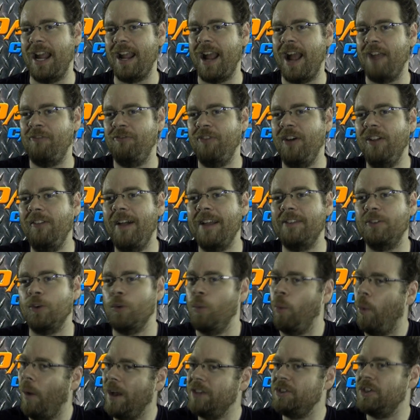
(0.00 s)
I felt like there
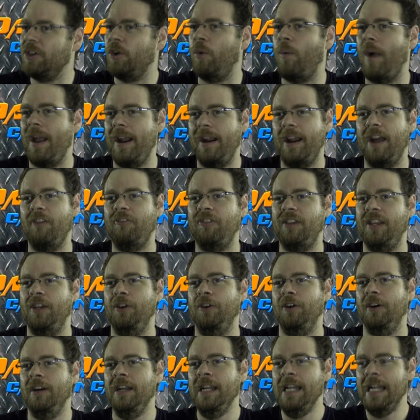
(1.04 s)
wasn't quite enough
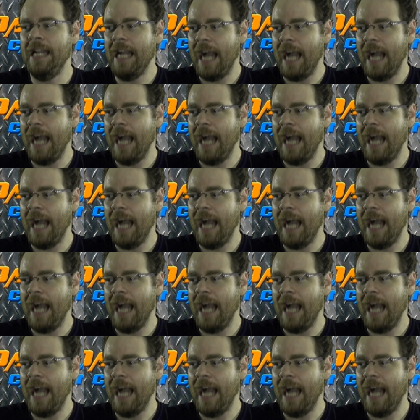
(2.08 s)
here